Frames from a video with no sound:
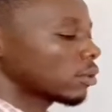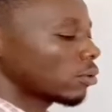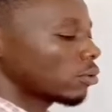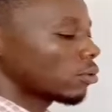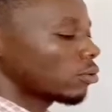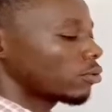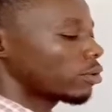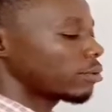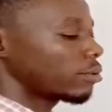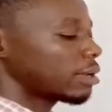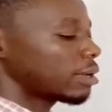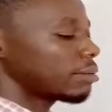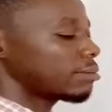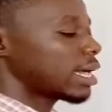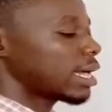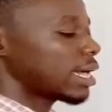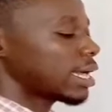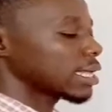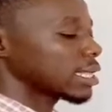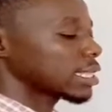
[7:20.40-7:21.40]

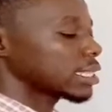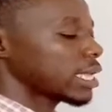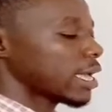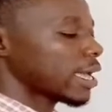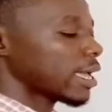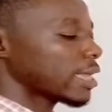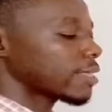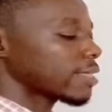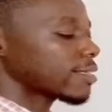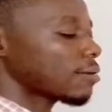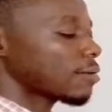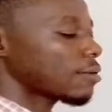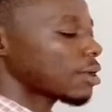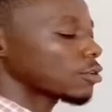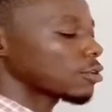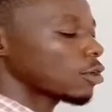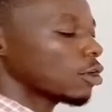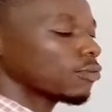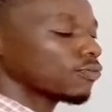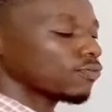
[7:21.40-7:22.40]
Remember, here is our
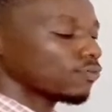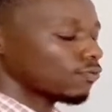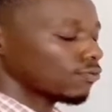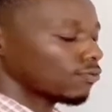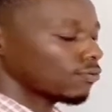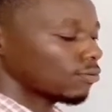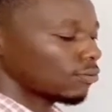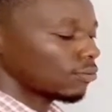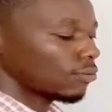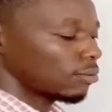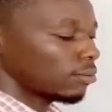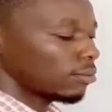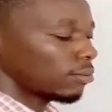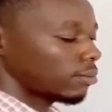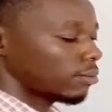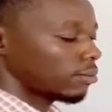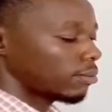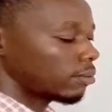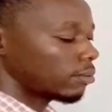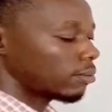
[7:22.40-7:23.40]
north.
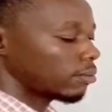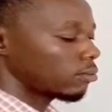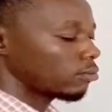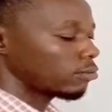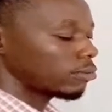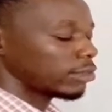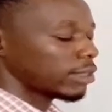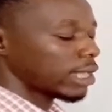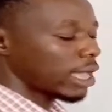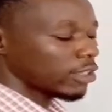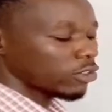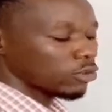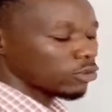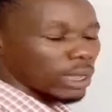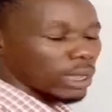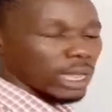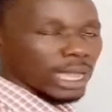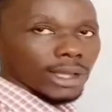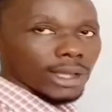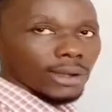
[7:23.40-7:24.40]
That's
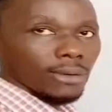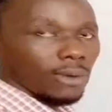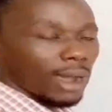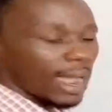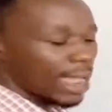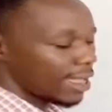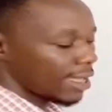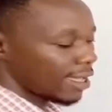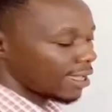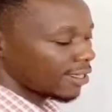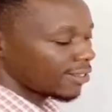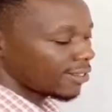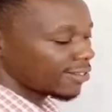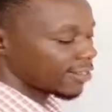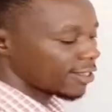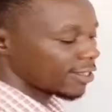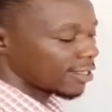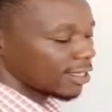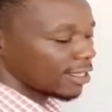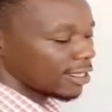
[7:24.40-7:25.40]
where y is.
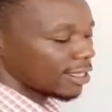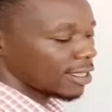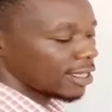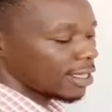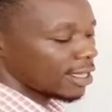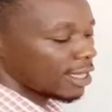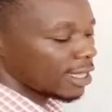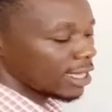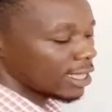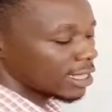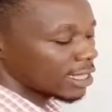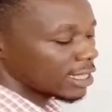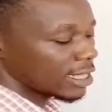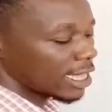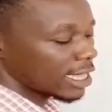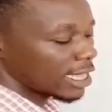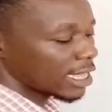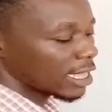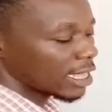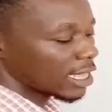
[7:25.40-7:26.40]
And
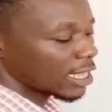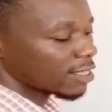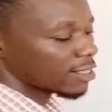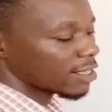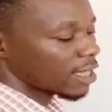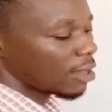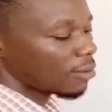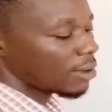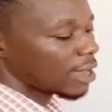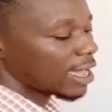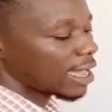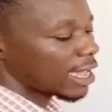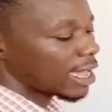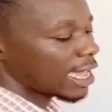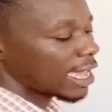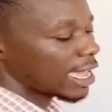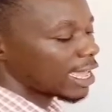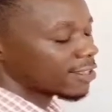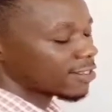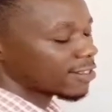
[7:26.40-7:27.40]
here is
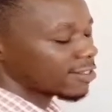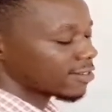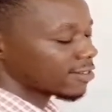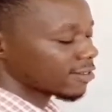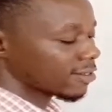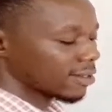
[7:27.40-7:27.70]
our x.